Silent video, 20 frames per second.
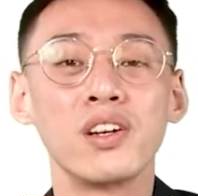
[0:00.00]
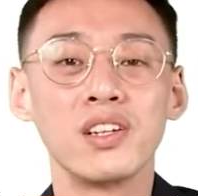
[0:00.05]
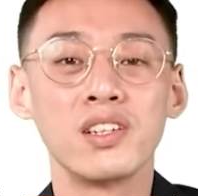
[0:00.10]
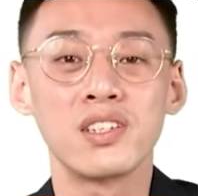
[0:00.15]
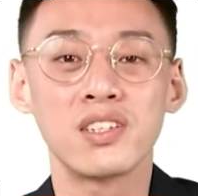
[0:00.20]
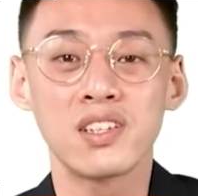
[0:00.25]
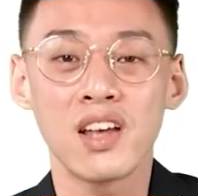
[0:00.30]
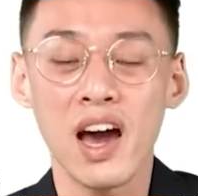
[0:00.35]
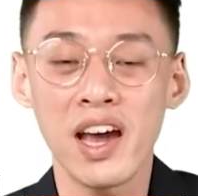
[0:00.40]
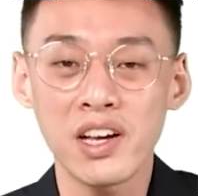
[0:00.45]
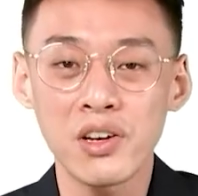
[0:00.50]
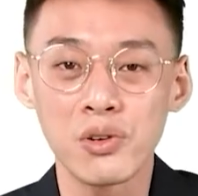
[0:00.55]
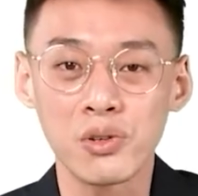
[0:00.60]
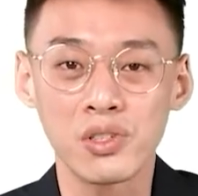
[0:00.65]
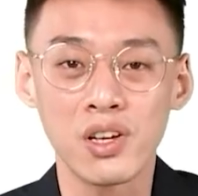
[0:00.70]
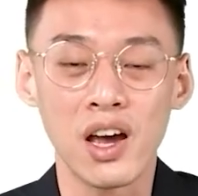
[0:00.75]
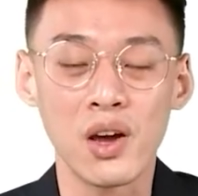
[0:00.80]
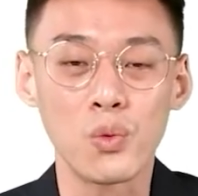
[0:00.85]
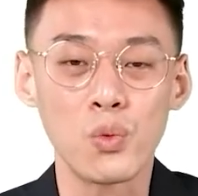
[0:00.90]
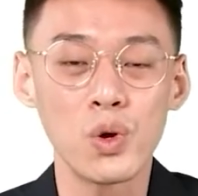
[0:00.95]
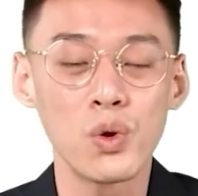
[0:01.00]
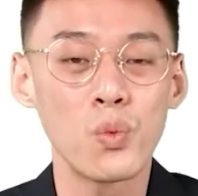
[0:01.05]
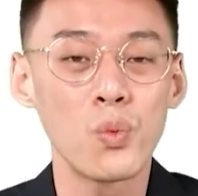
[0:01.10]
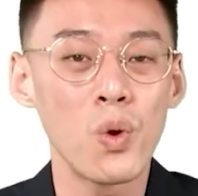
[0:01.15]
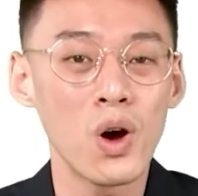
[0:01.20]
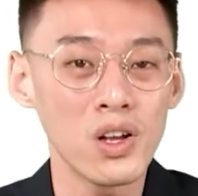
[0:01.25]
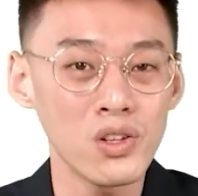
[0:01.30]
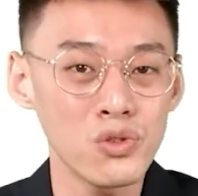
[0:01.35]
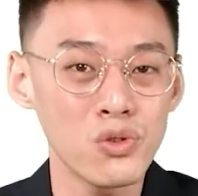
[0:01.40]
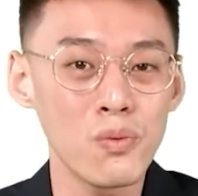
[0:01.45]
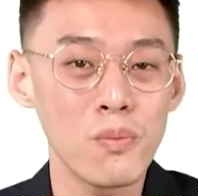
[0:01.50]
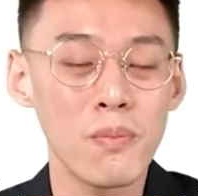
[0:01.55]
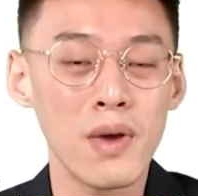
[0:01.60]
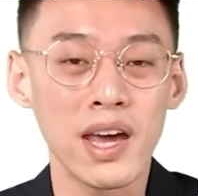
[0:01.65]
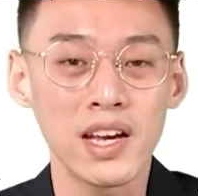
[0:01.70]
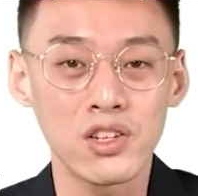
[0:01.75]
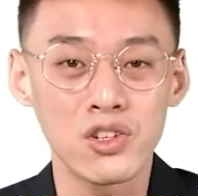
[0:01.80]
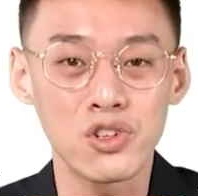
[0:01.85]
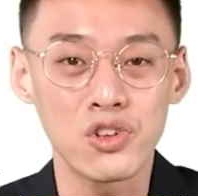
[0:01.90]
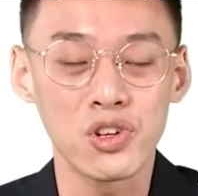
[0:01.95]
the cycle time, we want to
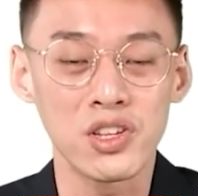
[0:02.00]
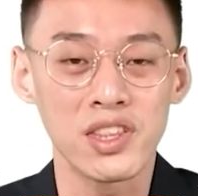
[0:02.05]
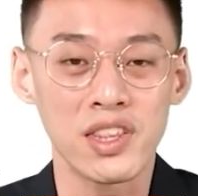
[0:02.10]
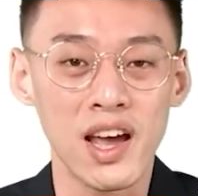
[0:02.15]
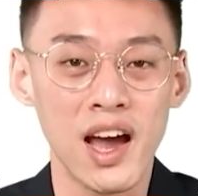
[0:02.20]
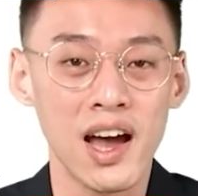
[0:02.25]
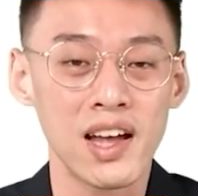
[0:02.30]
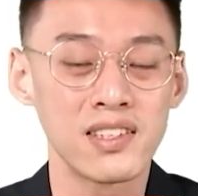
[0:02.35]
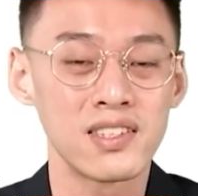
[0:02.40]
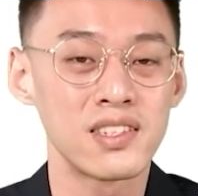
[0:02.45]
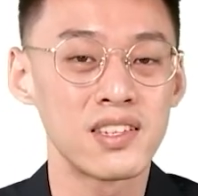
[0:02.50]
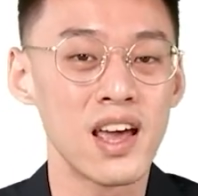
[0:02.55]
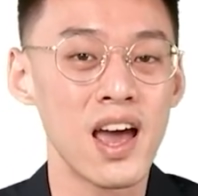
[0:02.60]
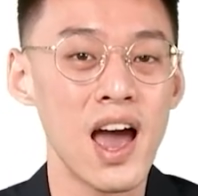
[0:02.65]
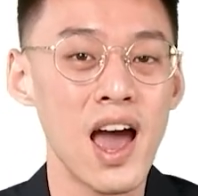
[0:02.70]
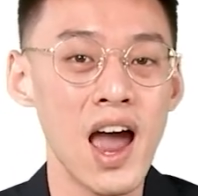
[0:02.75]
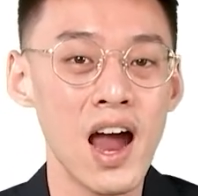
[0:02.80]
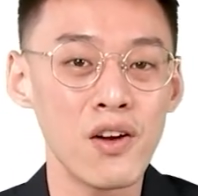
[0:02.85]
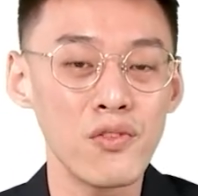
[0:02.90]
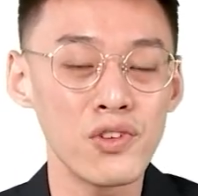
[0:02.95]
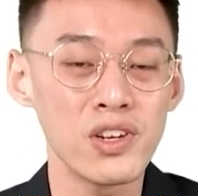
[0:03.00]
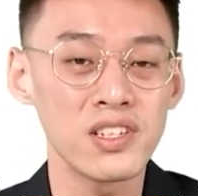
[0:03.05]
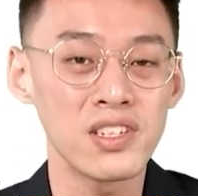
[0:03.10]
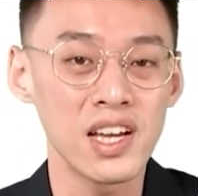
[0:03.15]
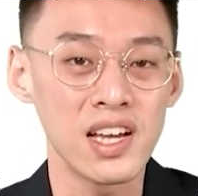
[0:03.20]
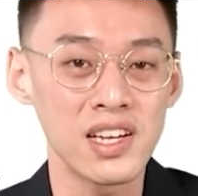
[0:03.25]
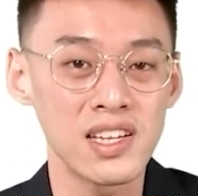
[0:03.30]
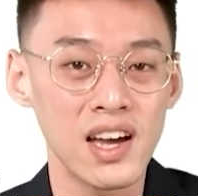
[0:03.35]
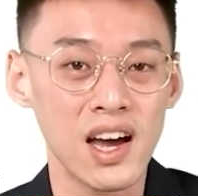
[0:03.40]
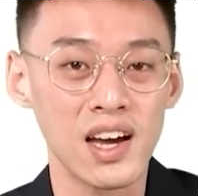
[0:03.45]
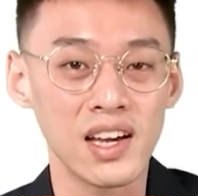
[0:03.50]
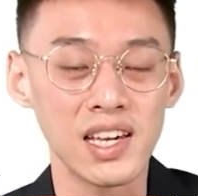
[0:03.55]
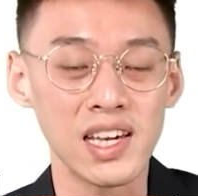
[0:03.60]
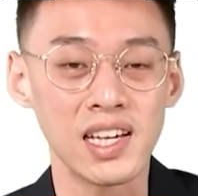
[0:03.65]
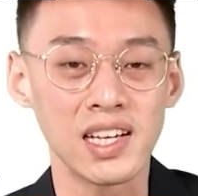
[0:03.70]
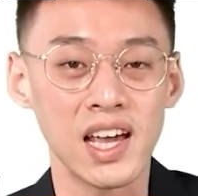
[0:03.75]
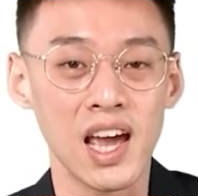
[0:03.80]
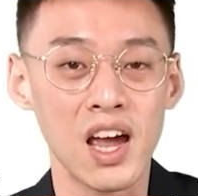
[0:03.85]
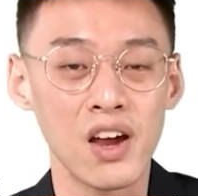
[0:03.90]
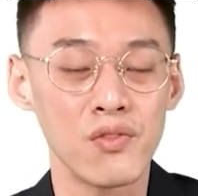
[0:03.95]
make sure that every data
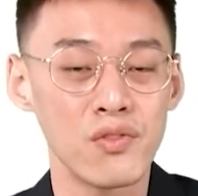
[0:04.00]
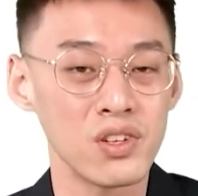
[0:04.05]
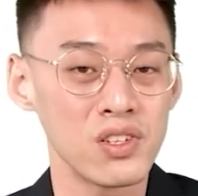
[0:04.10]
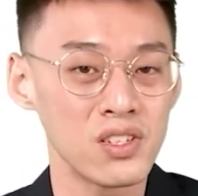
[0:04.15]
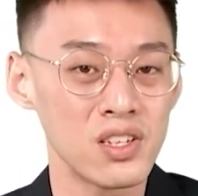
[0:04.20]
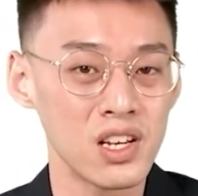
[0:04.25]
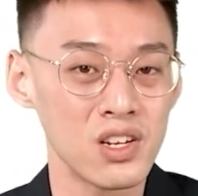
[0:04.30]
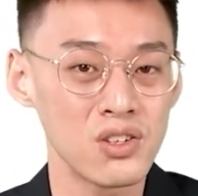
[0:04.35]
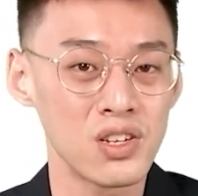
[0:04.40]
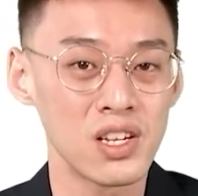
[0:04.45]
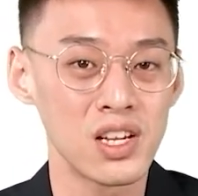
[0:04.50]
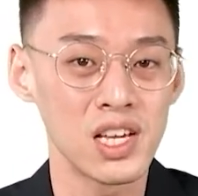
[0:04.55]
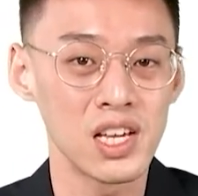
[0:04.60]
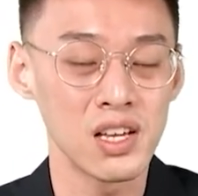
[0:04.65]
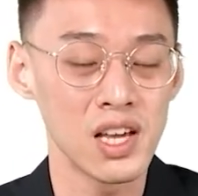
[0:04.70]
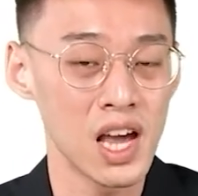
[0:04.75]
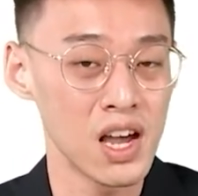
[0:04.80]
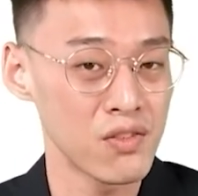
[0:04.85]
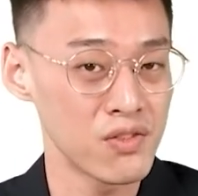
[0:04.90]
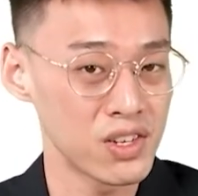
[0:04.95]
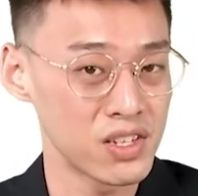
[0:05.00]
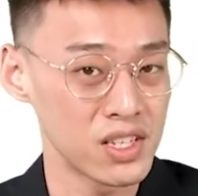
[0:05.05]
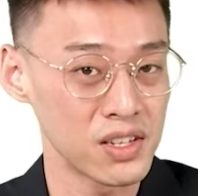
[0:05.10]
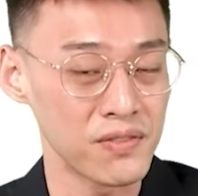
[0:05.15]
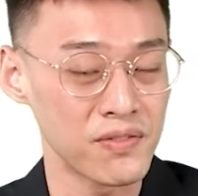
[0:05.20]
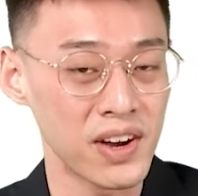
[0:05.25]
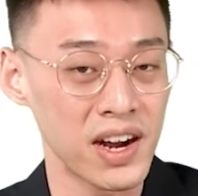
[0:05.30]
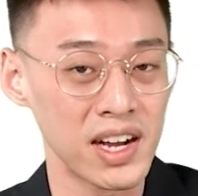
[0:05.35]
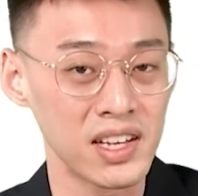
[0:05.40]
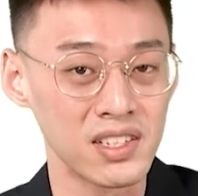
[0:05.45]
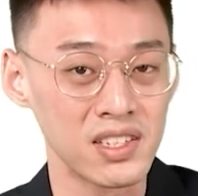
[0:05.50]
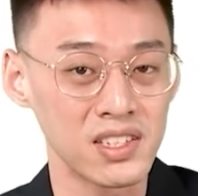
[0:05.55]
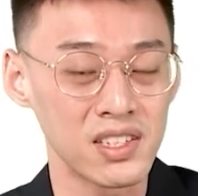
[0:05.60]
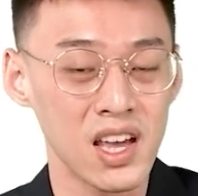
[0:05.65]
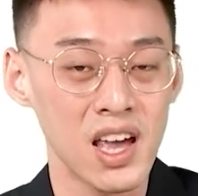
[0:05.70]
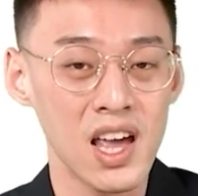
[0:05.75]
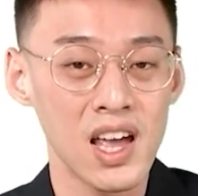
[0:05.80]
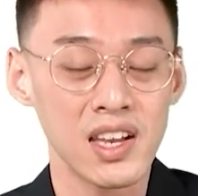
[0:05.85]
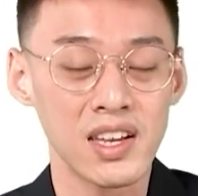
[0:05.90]
in every station, in every device,